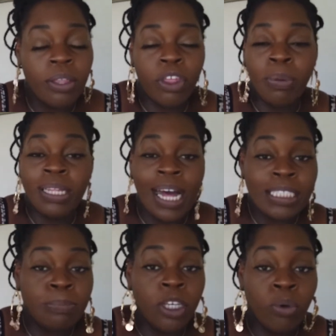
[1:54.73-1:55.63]
They'll be
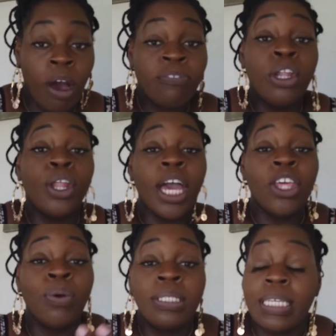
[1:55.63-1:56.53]
glad to put you off. They'll look
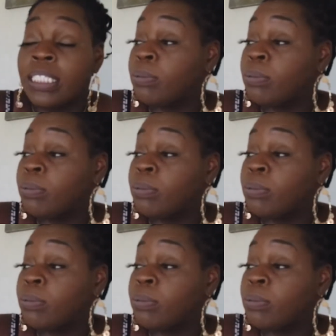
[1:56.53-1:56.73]
at you and say,